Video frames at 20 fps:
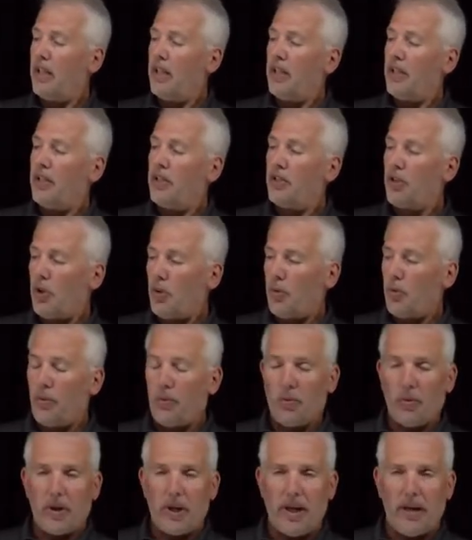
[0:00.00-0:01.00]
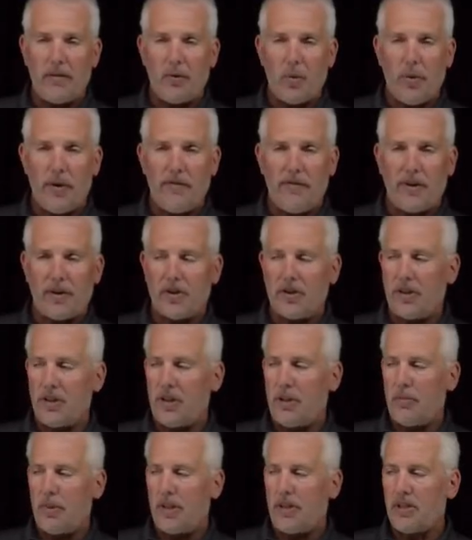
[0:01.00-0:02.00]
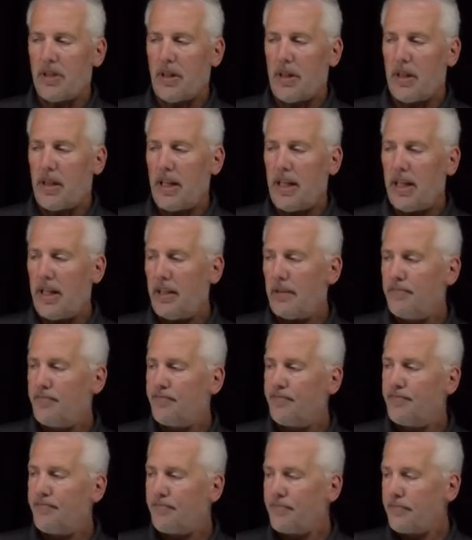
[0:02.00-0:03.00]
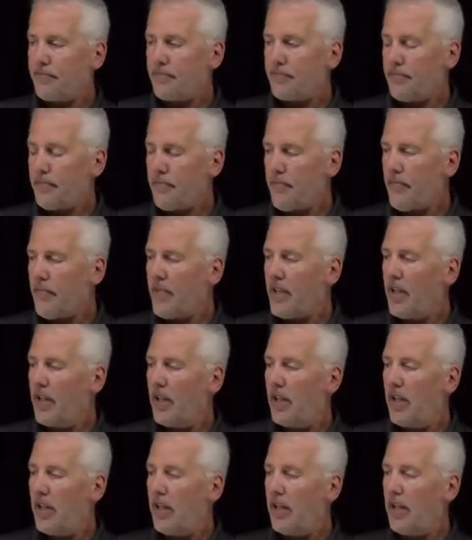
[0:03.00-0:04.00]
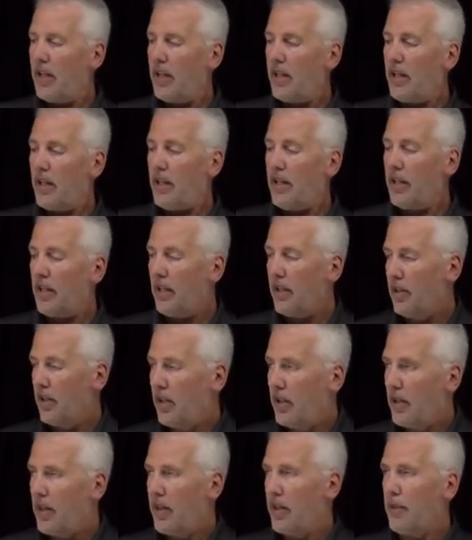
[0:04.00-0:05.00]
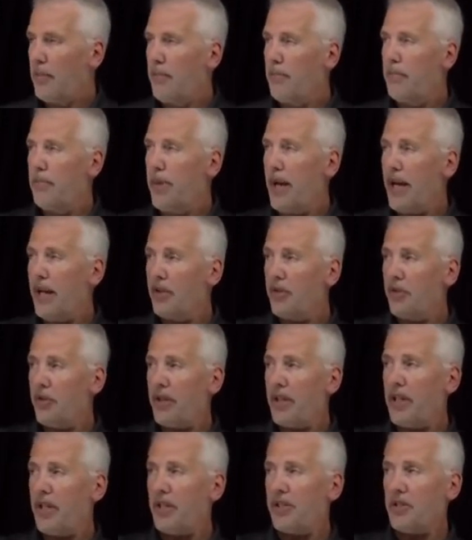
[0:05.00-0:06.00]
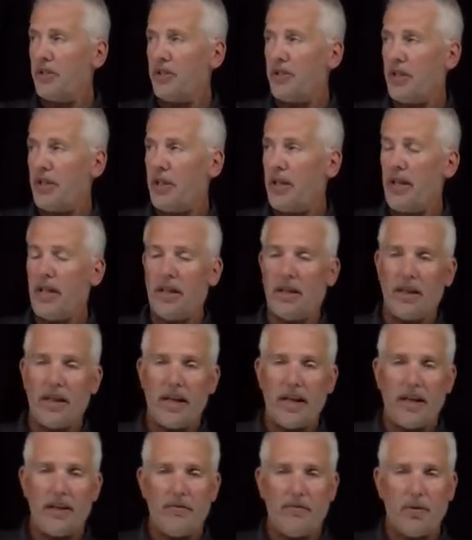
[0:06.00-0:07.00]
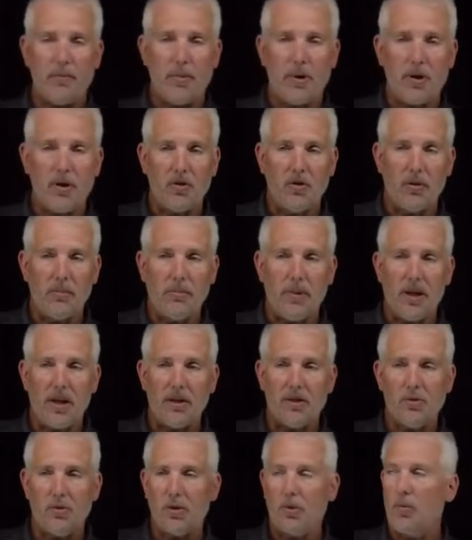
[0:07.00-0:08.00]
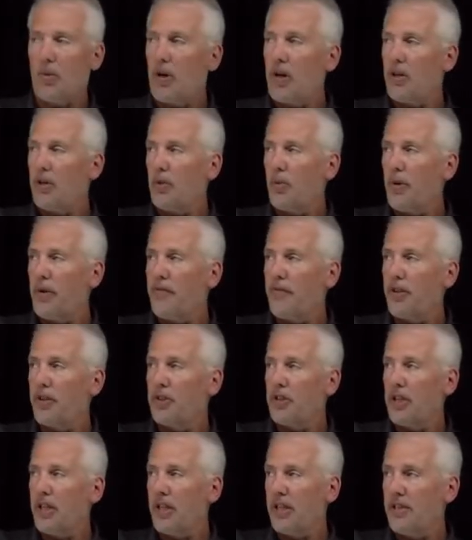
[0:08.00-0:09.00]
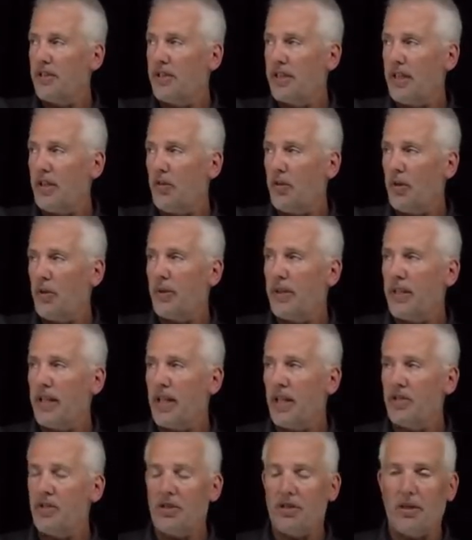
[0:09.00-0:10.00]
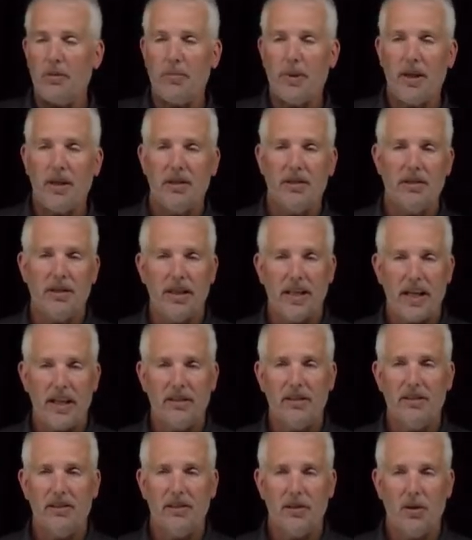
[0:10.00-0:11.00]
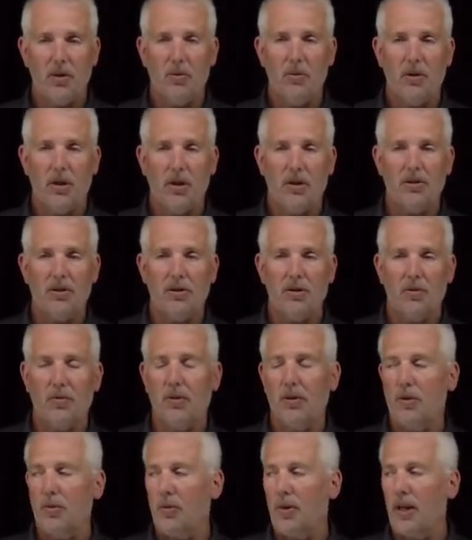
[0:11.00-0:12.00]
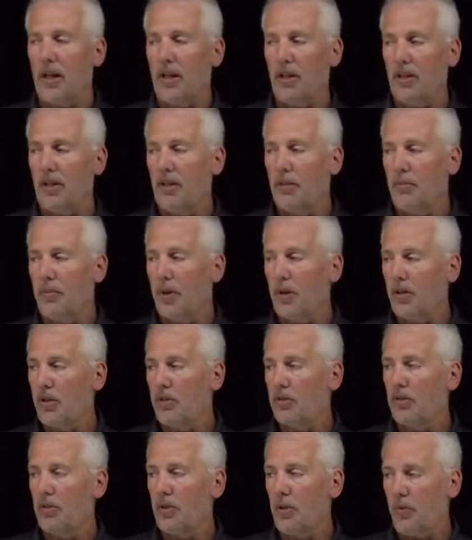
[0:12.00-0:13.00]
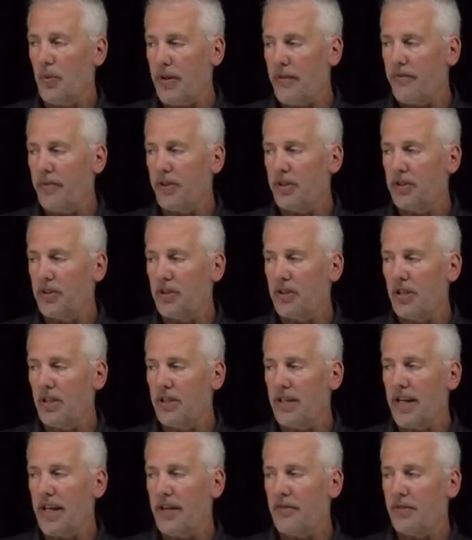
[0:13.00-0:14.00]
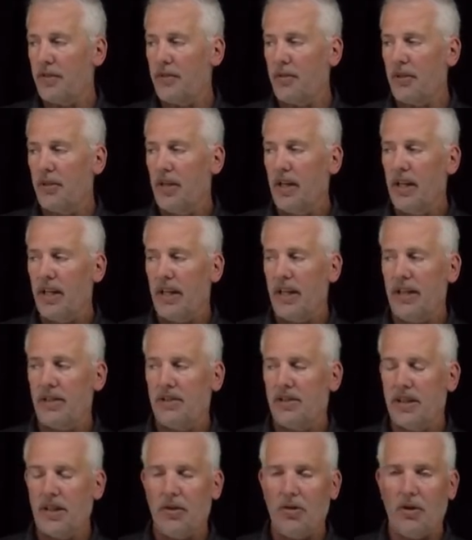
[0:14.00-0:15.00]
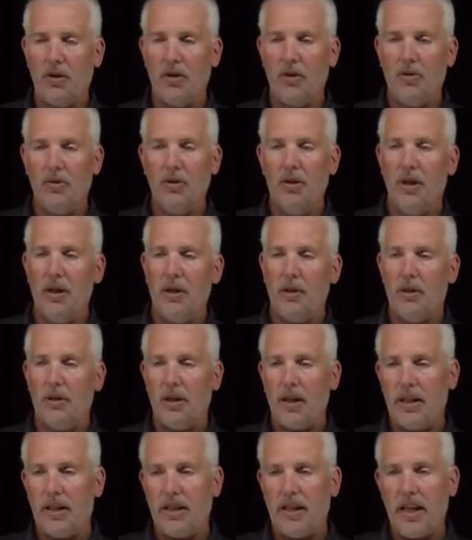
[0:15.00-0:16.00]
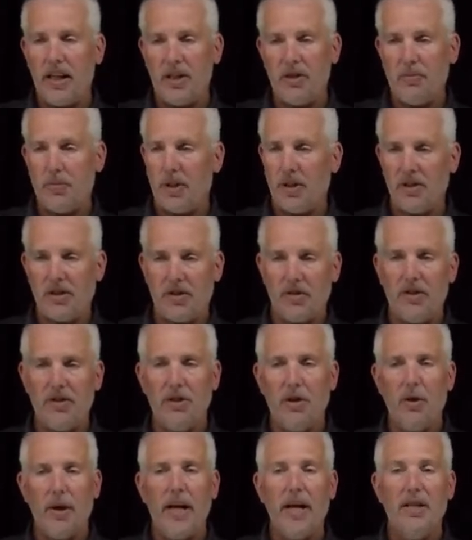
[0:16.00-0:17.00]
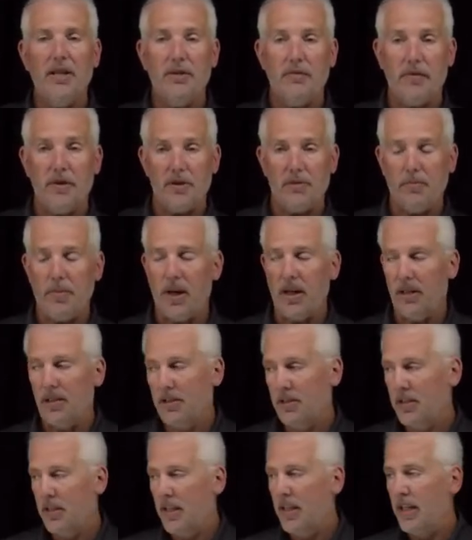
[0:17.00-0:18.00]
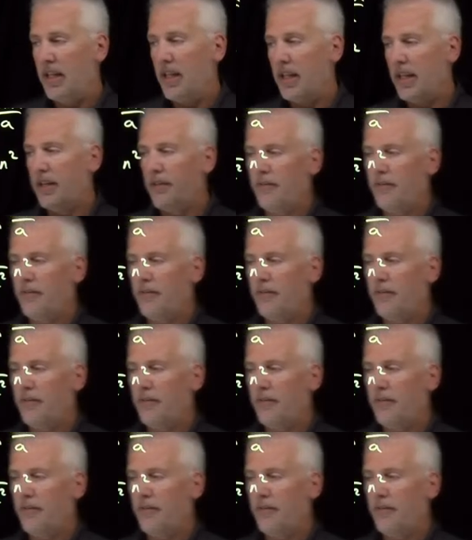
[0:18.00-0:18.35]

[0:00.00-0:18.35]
So we're going to have a wave function that depends on theta. Uh, the boundary conditions, the thing that for particle in a box required the wave function hit zero at the edges of the box, that's no longer required. The, the wave function doesn't have to hit zero at the edge because there is no edge of this box if